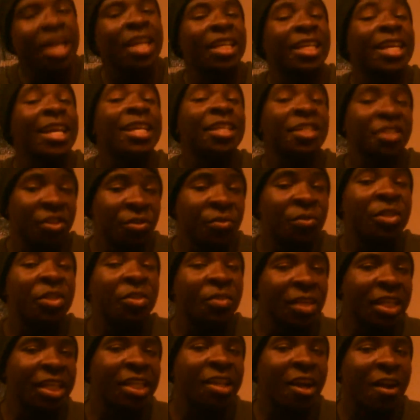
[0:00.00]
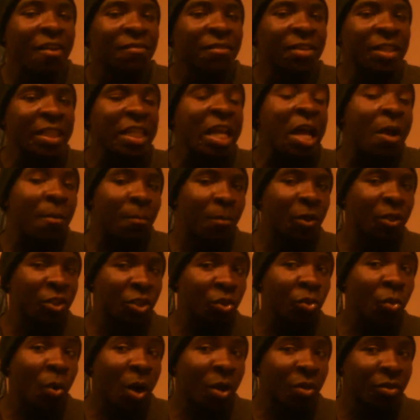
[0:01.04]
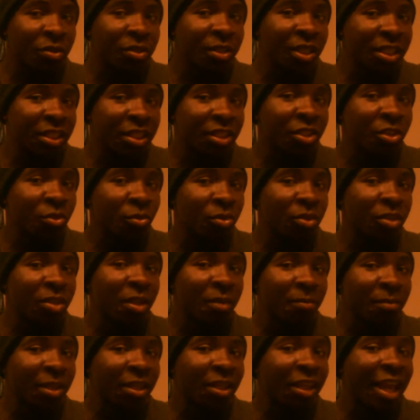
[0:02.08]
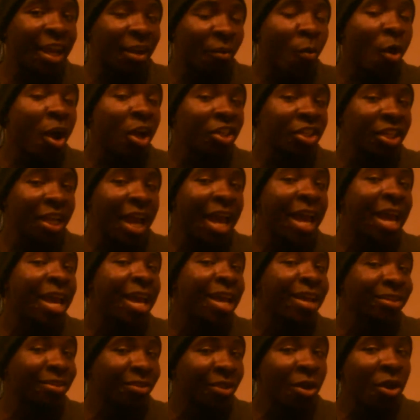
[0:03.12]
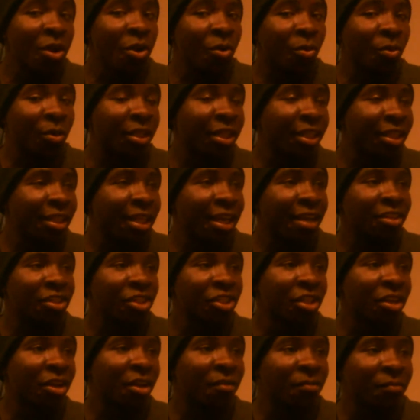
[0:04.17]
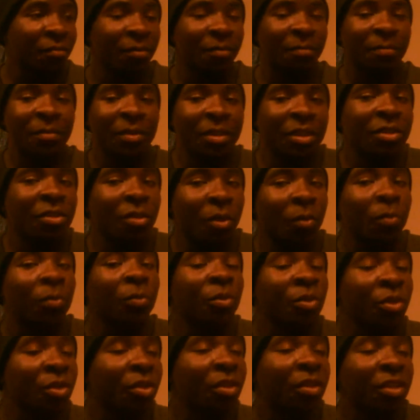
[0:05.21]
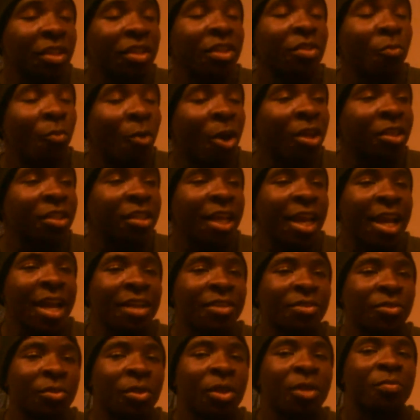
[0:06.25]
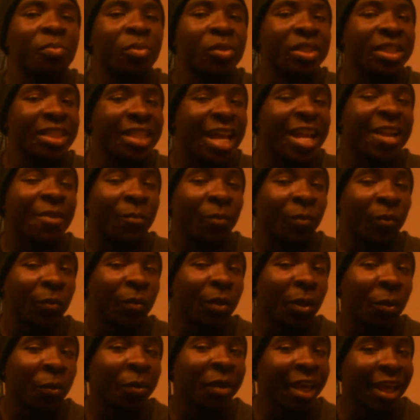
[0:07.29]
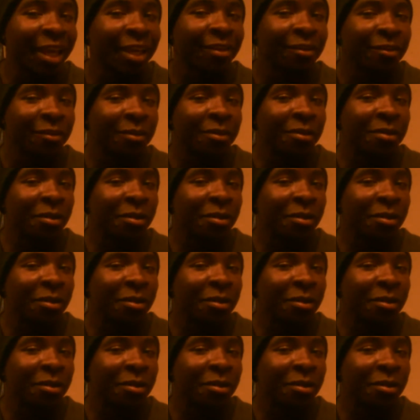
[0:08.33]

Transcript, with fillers: Yes, you do need confidence, but you also need to do something like wash your ass or get that shit off you. You know, you wash your ass, look presentable, okay?